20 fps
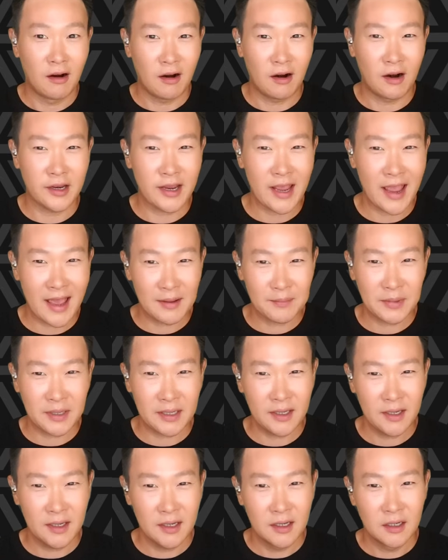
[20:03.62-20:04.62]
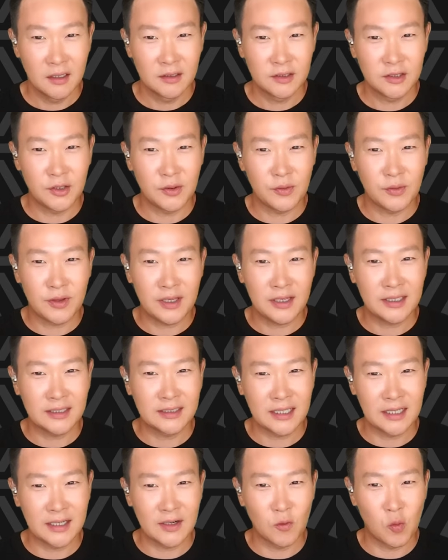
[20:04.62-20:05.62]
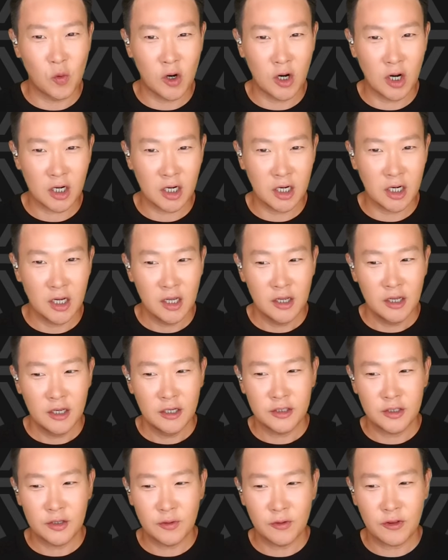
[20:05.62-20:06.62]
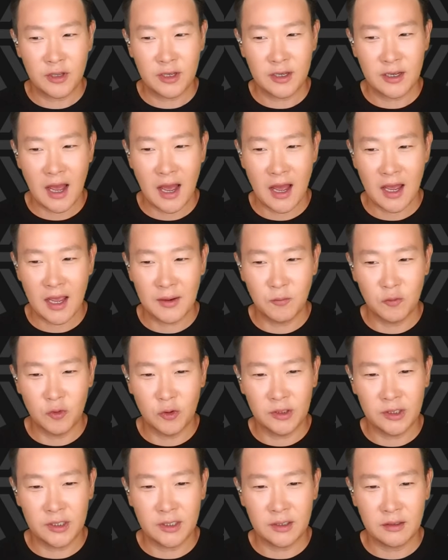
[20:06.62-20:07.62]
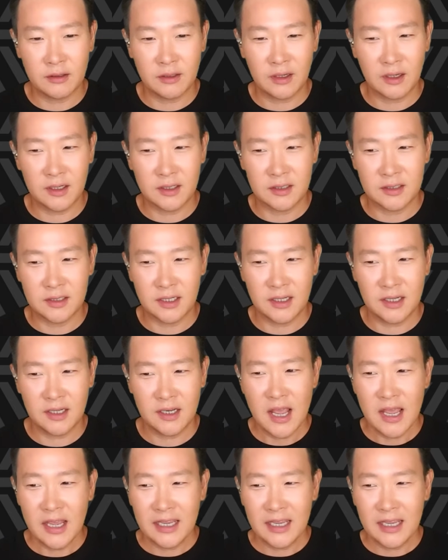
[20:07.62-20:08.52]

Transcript: Are you happy? Do you think it's gonna work? Do you think HYBE really kind of did it?